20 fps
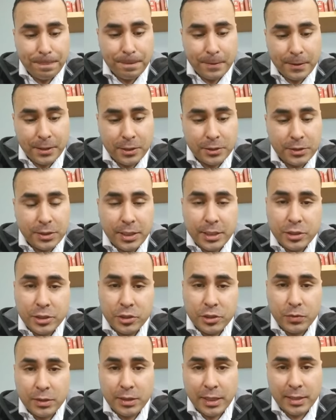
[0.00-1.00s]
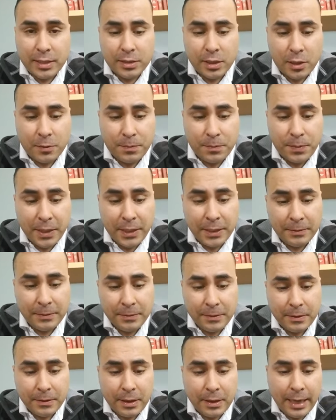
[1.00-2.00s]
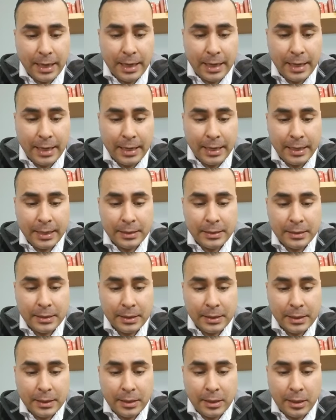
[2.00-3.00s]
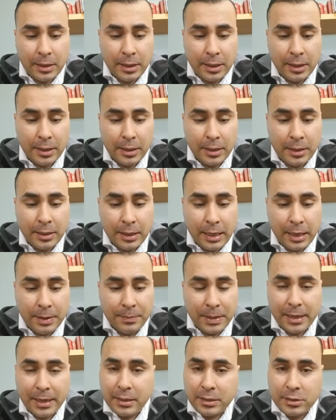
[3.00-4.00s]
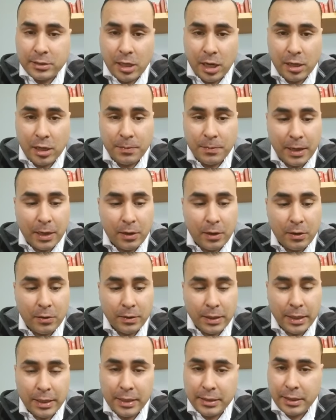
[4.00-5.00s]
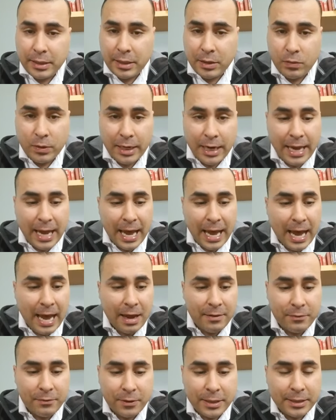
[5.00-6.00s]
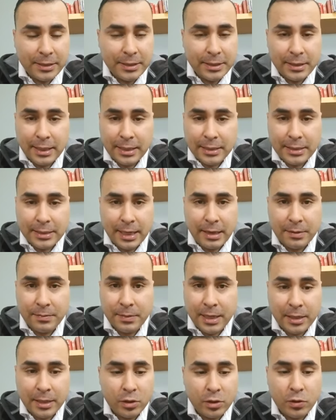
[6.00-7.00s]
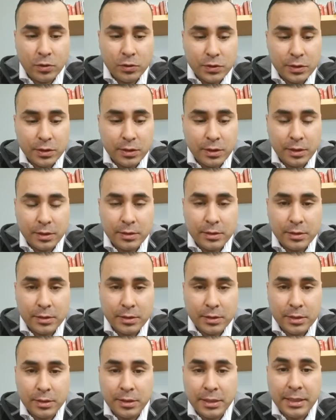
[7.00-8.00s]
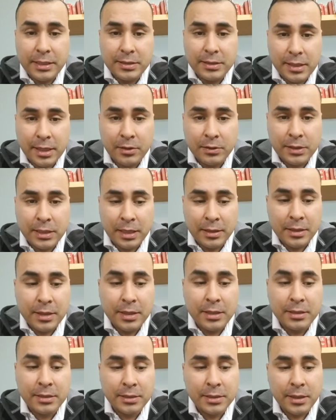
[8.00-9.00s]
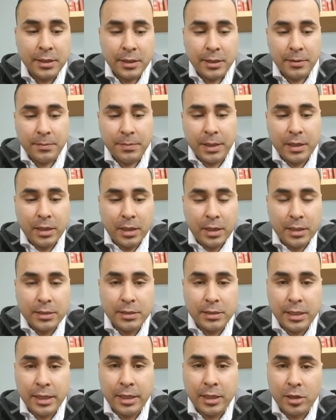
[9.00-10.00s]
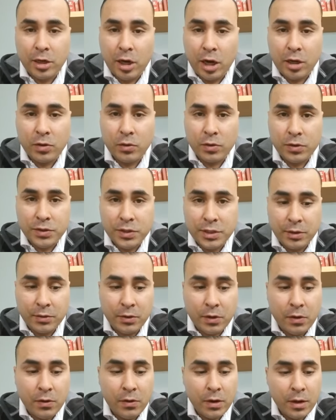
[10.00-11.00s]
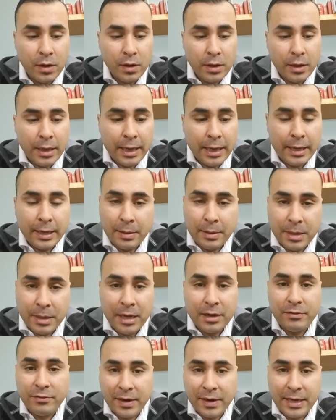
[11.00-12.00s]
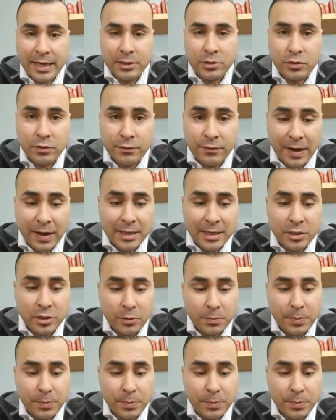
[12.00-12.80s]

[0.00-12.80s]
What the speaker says: Here's the issue with XRP, and I'm not going to talk about anything what I have or anything like that. I'm not going to go to details on this because it could all go to zero, and I'm not a financial advisor.